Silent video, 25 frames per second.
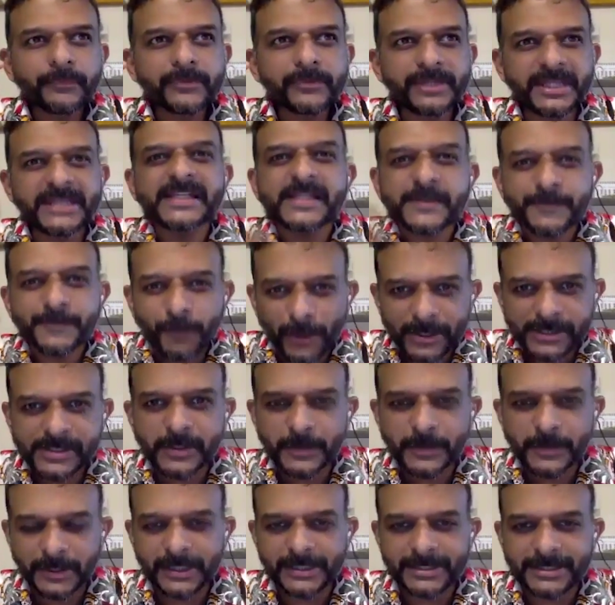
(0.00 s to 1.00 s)
this
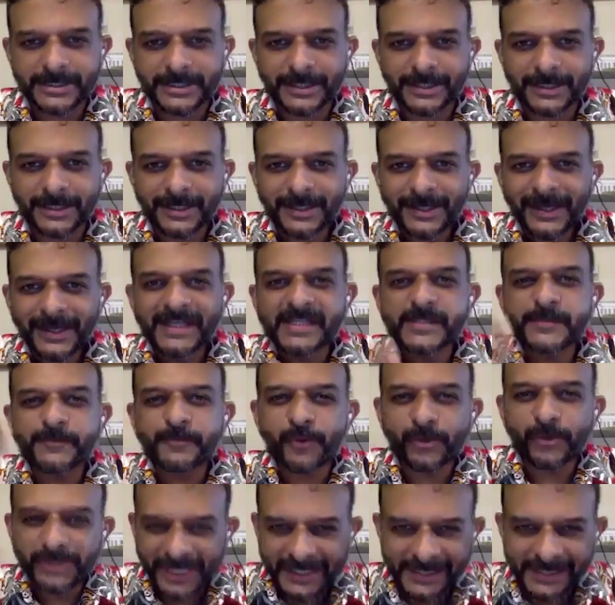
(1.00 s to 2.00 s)
possibility is
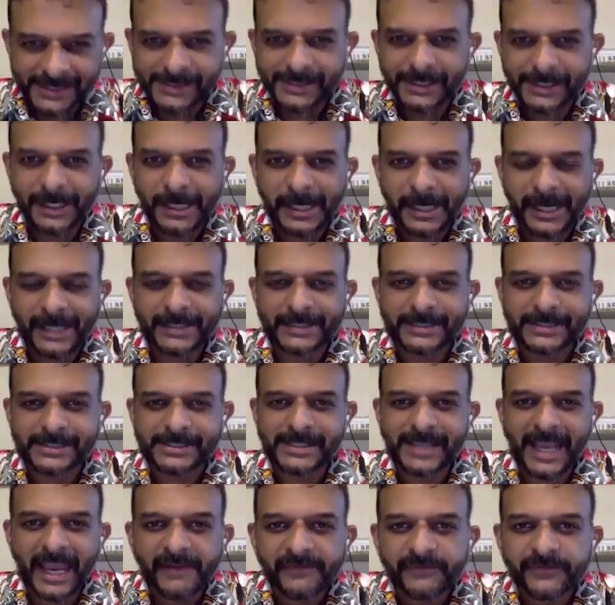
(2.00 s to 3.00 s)
protesting
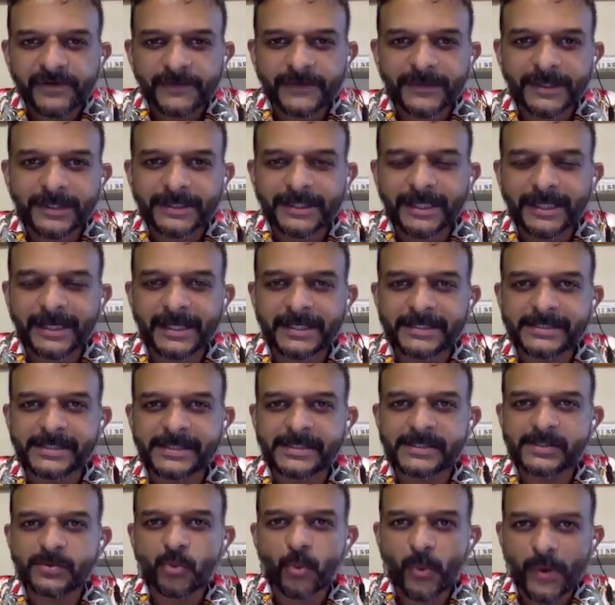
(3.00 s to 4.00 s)
against everything that
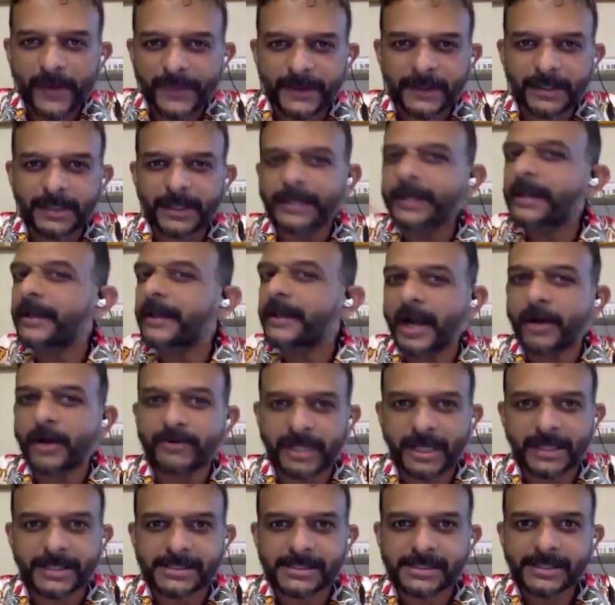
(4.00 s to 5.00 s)
exists within and
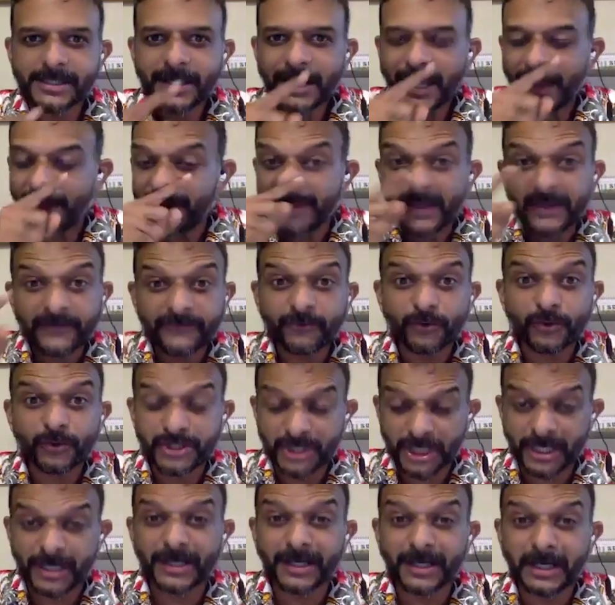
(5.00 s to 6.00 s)
around us. And therefore,
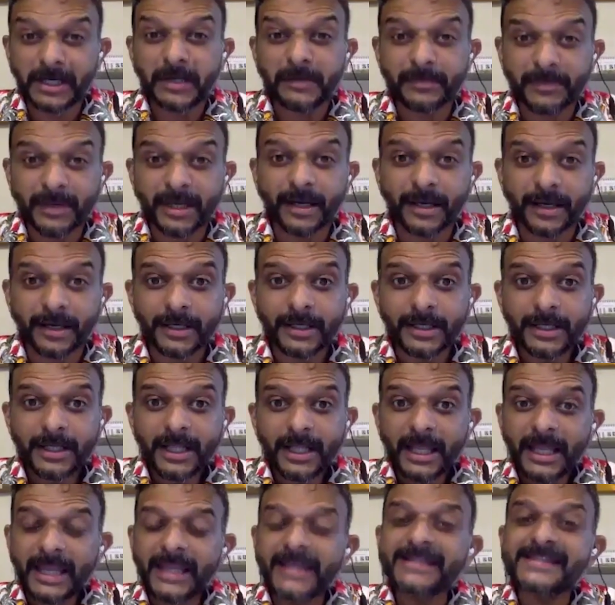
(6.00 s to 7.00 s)
Jana Gana Mana
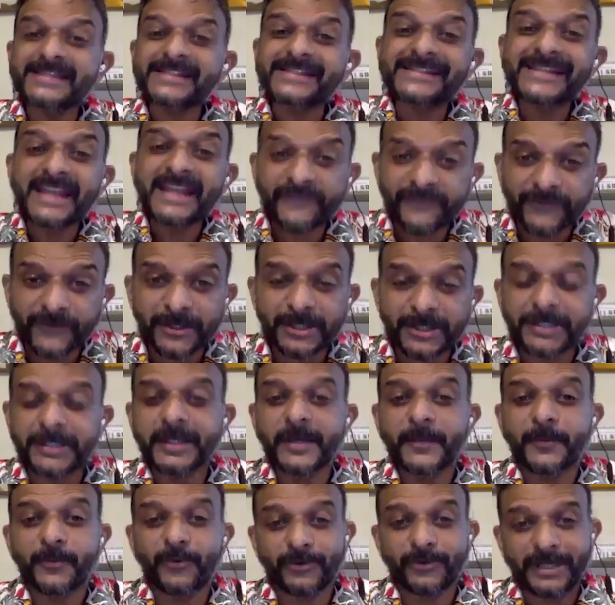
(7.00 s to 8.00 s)
is
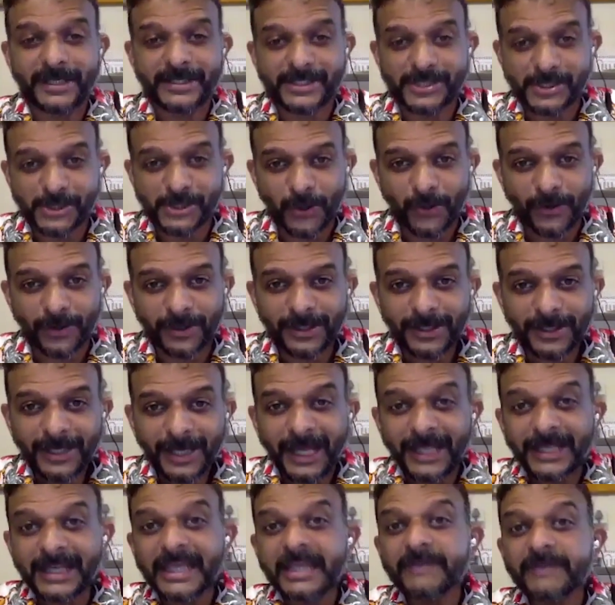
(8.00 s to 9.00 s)
definitely a protest song.
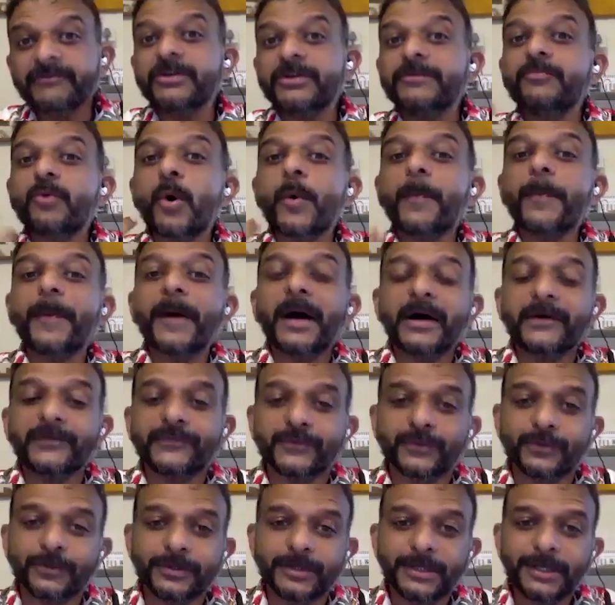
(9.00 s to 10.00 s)
And even more
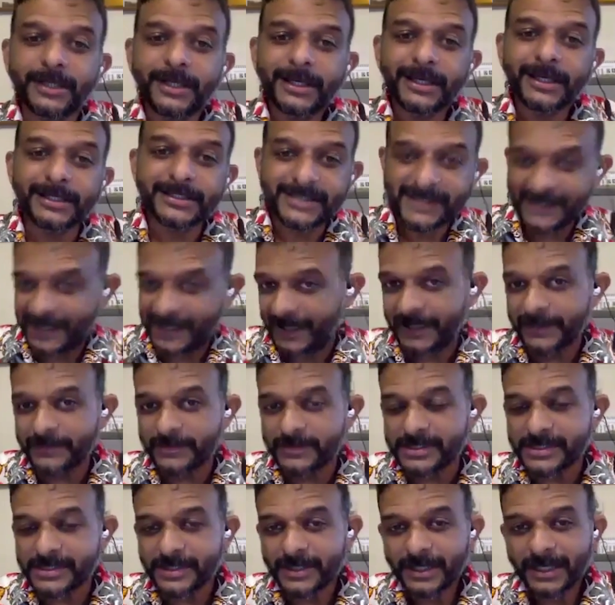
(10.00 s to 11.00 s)
powerful in
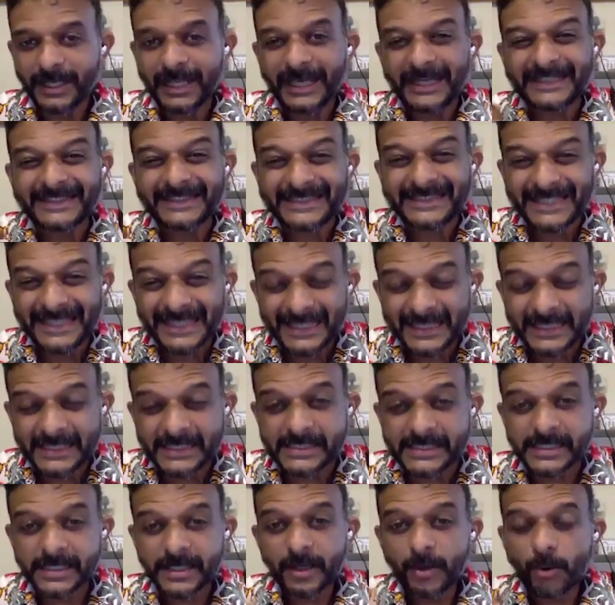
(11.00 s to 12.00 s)
times like
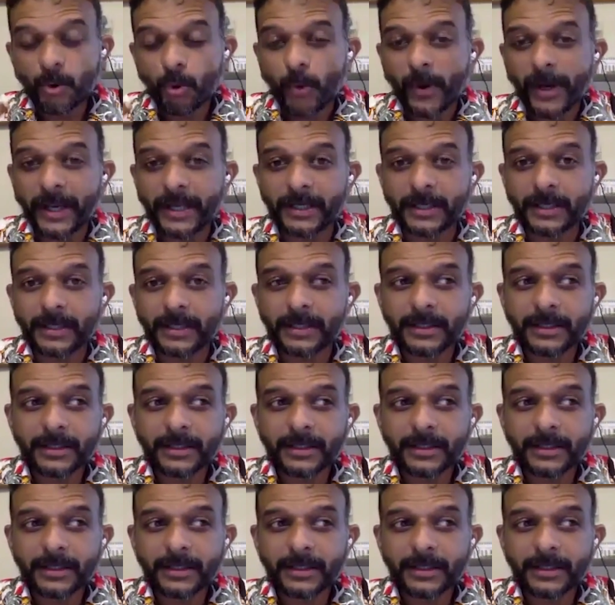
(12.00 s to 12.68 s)
these, when